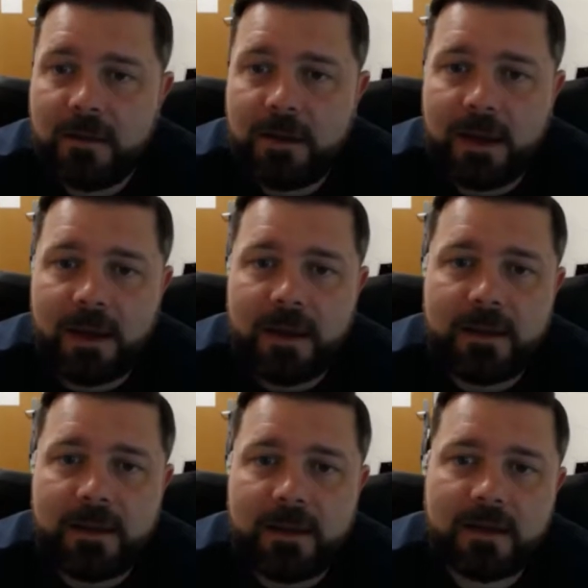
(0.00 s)

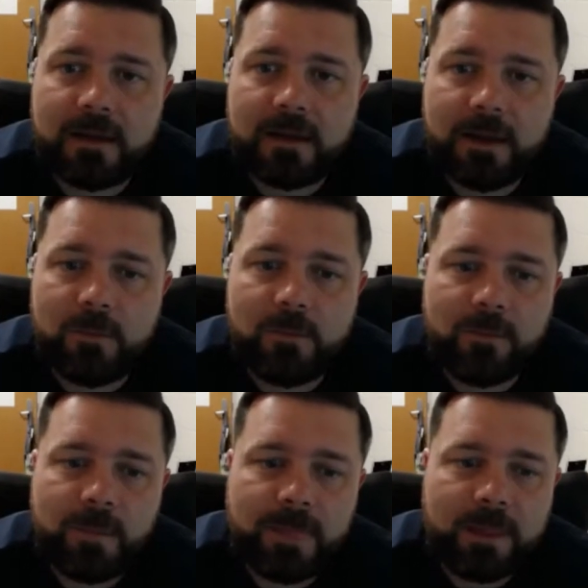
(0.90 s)
And um,
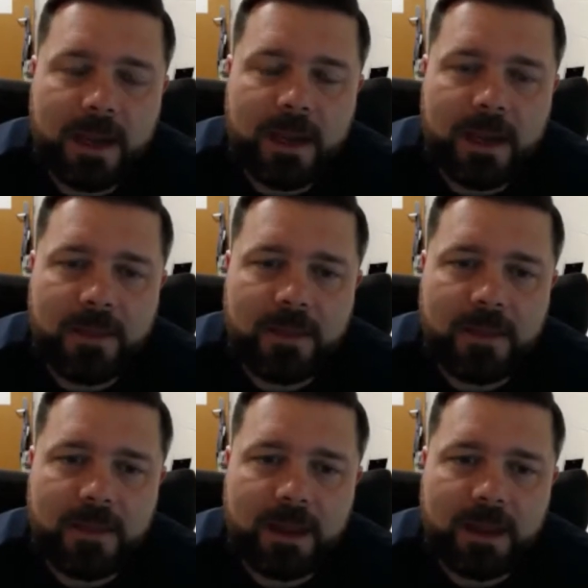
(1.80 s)
I, I
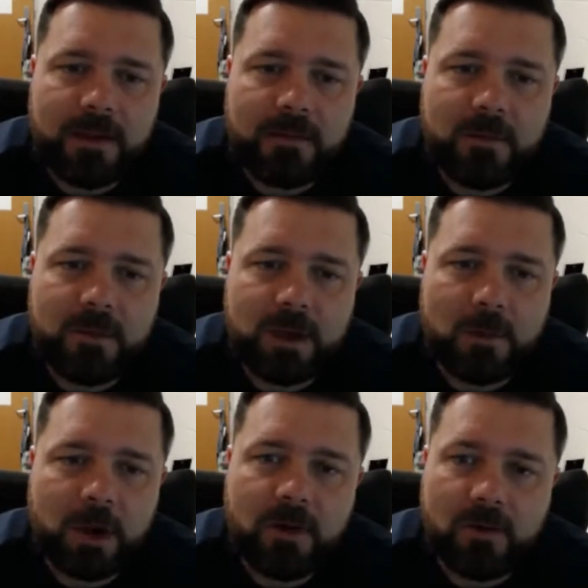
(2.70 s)
think that, you know,
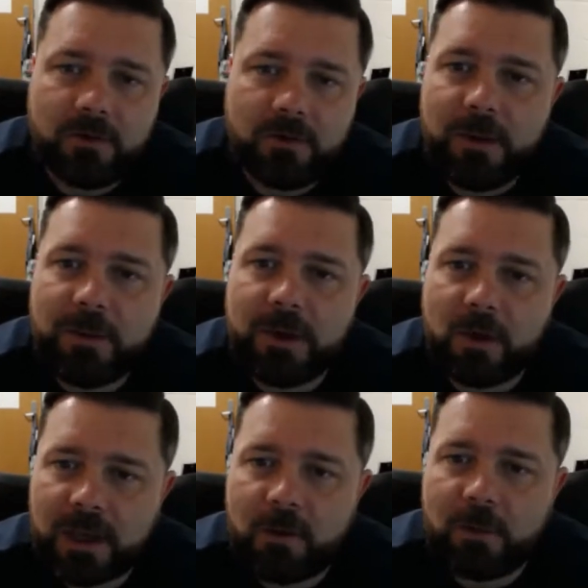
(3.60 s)
part of me being
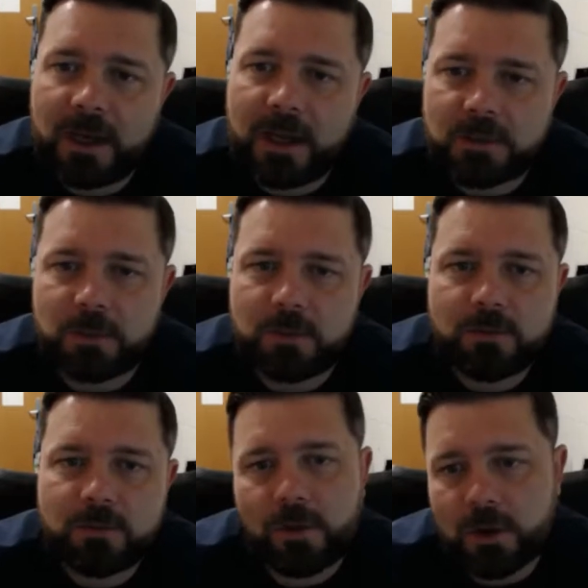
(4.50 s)
okay with that was with,
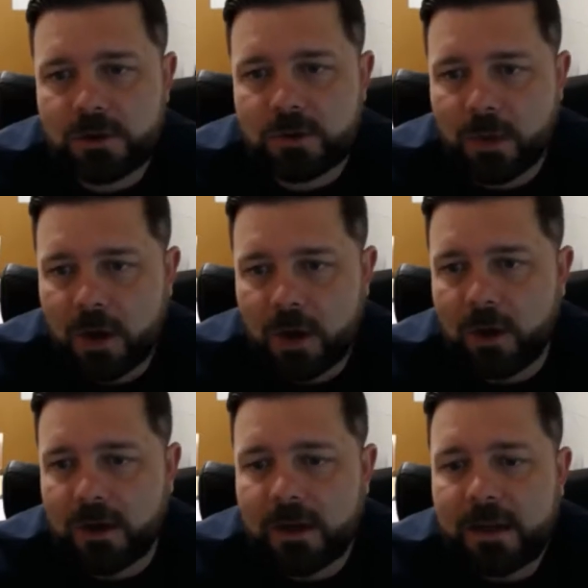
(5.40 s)
with Coach Bo
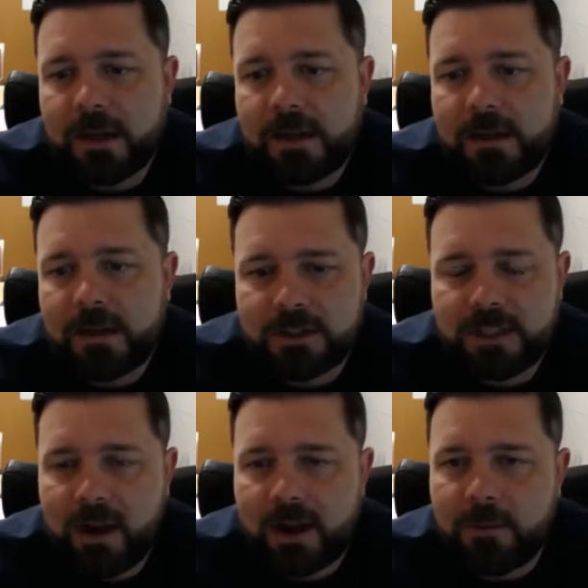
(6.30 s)
and just
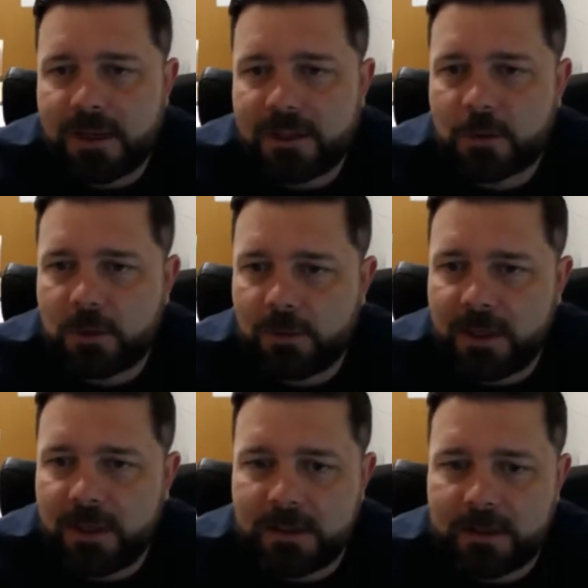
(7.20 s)
how he mentored
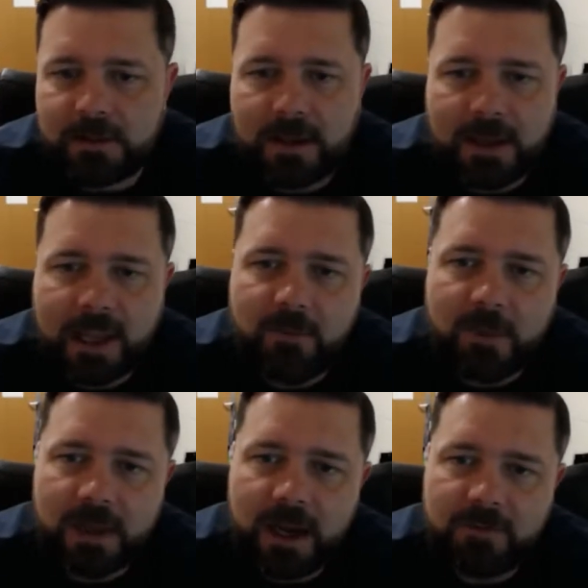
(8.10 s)
me and, and gave me
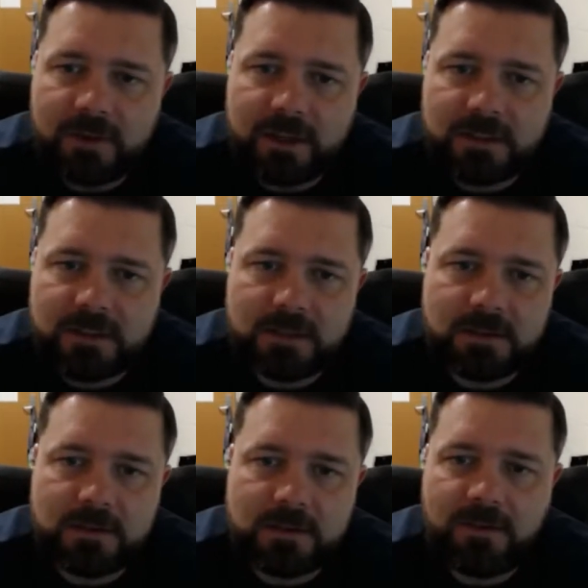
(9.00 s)
confidence
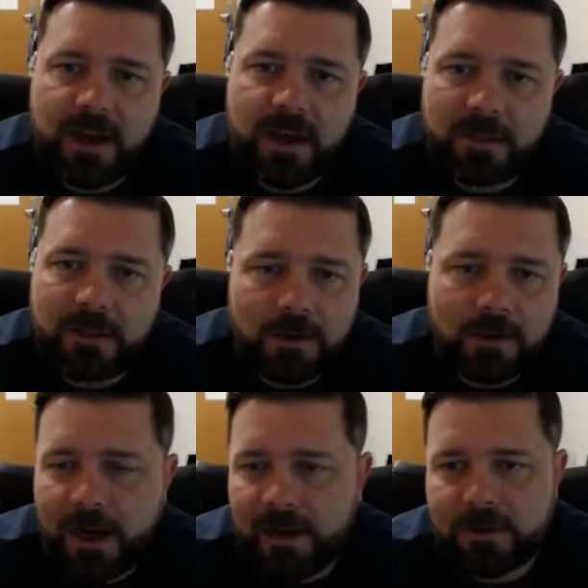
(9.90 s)
and the fact that you
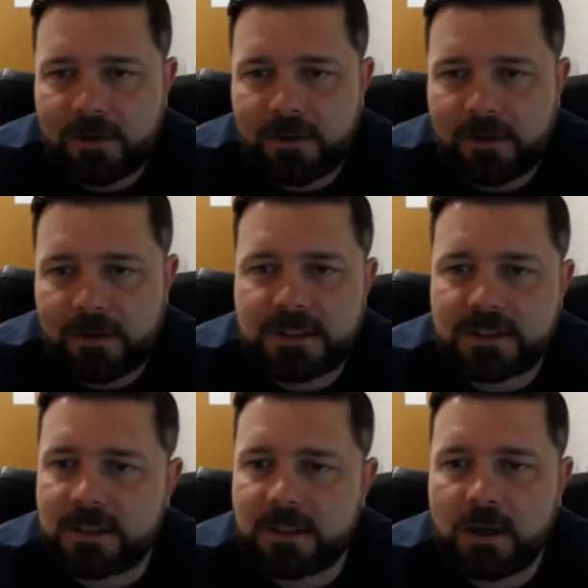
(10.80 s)
don't have to know
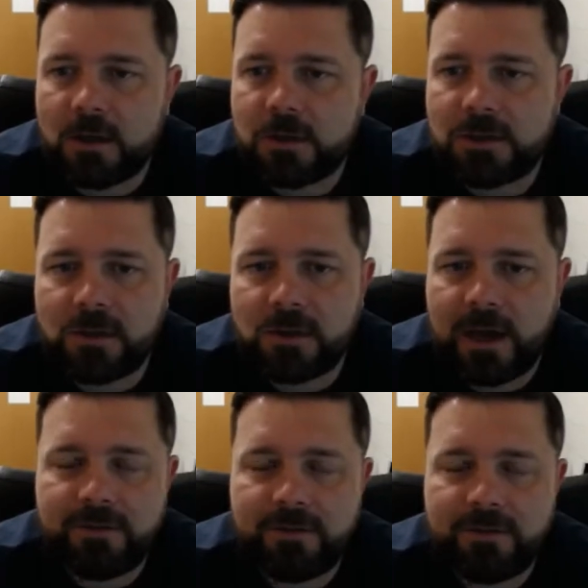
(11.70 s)
X's and O's. You don't
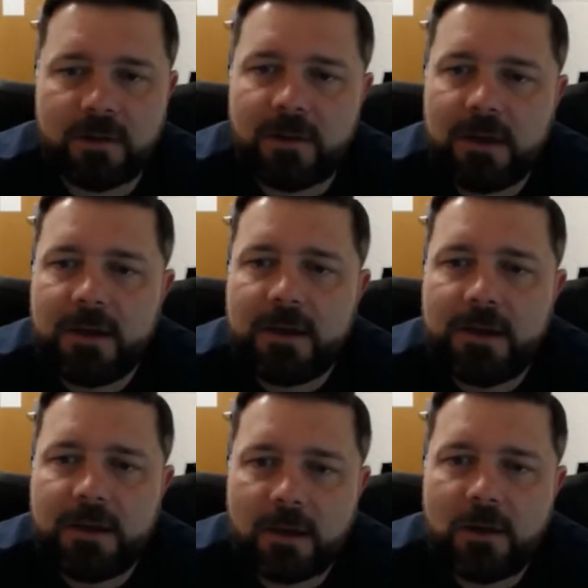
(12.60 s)
have to,
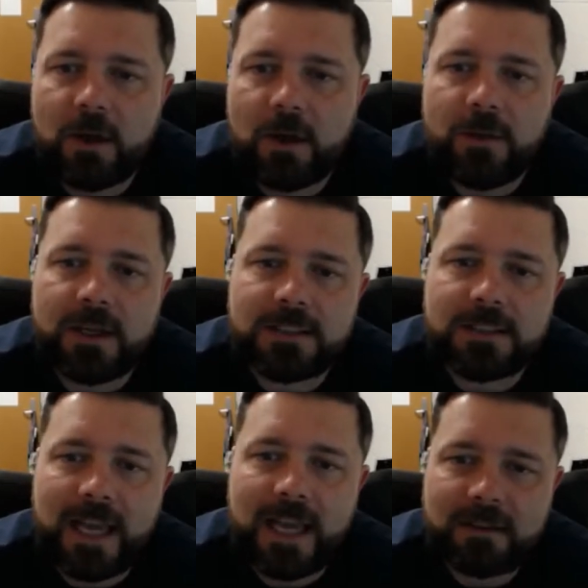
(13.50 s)
you know know the
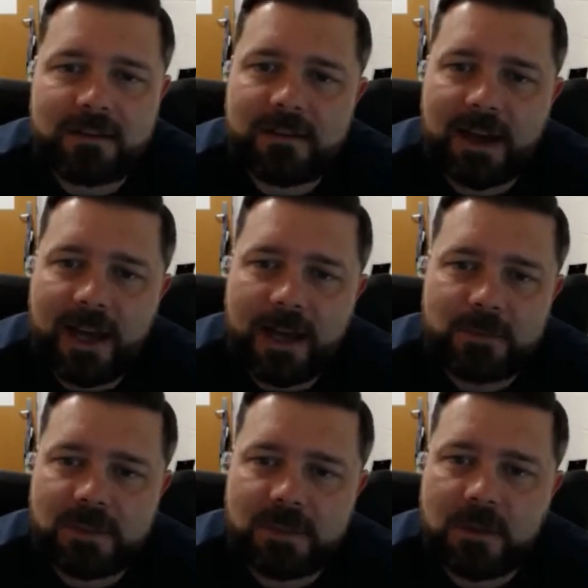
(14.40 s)
exact
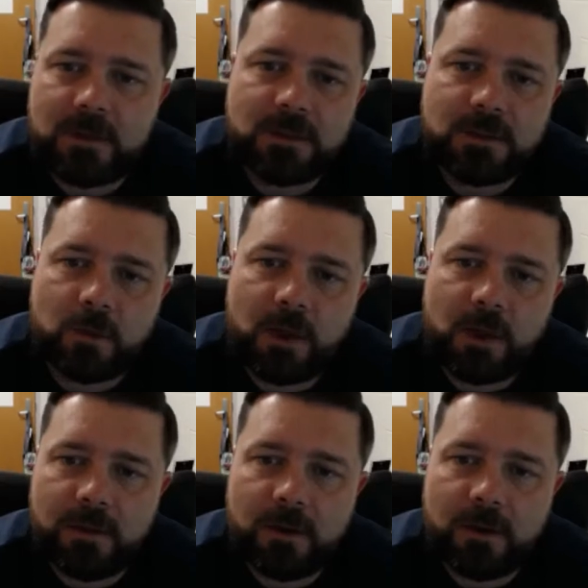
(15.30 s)
time to to
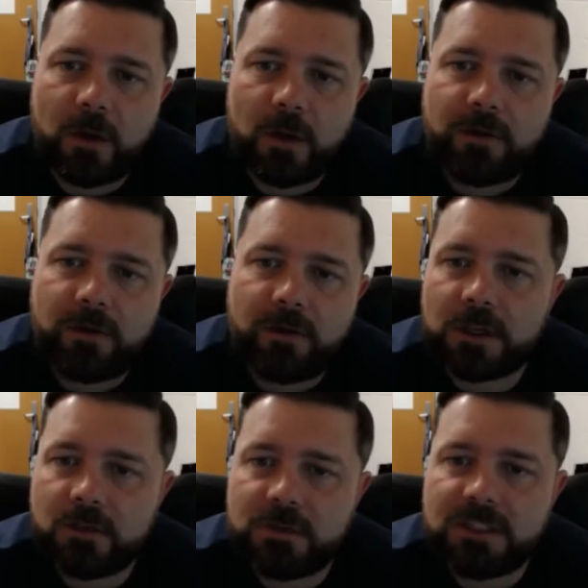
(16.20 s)
run the perfect
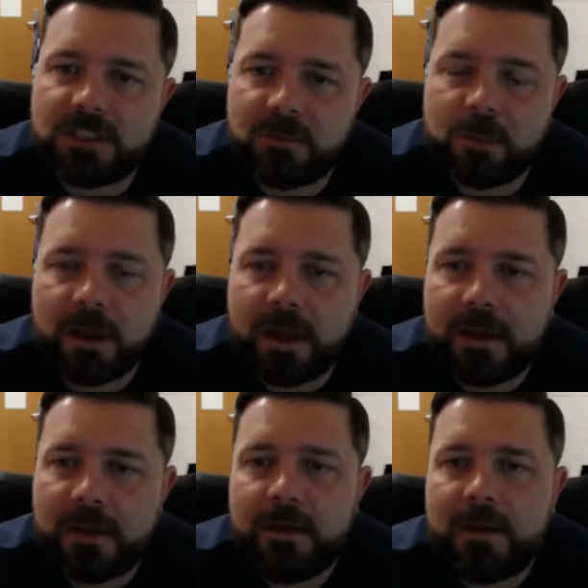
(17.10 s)
serve receive
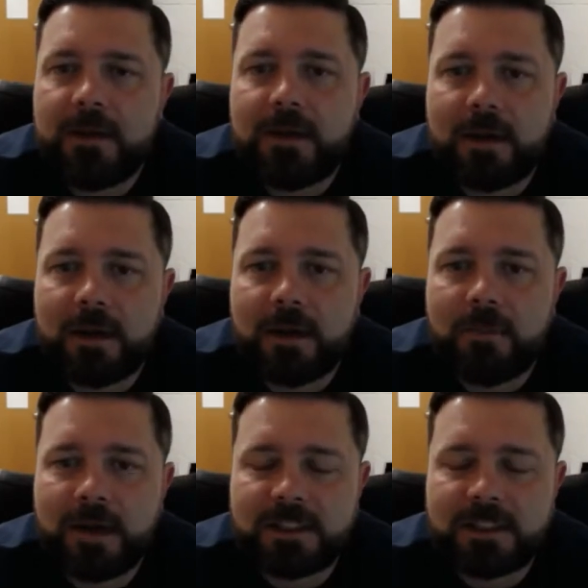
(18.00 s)
play
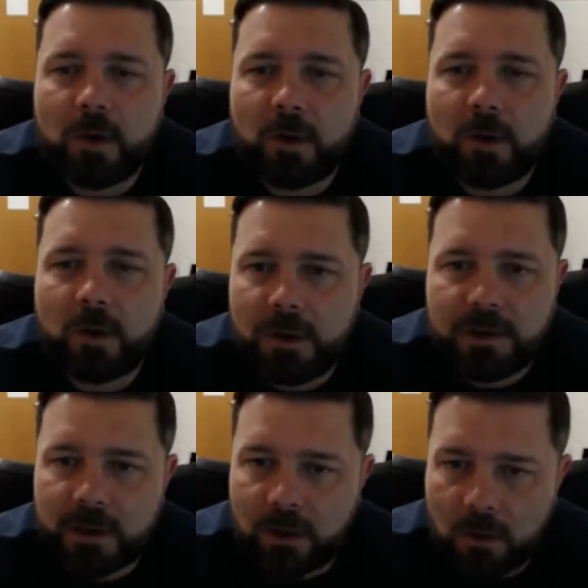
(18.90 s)
um, it's more about
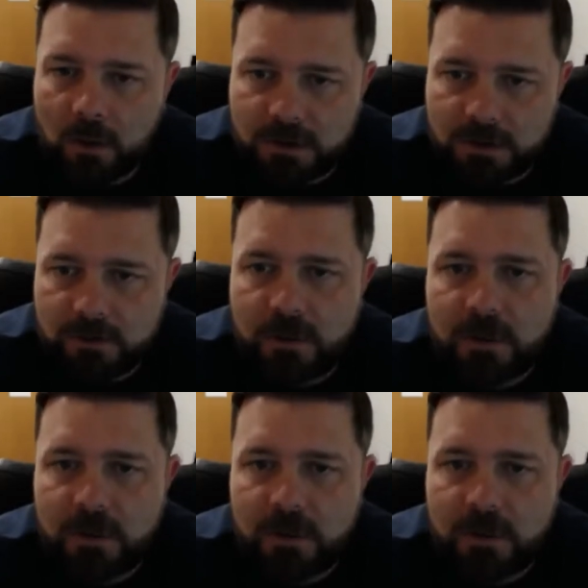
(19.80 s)
building culture.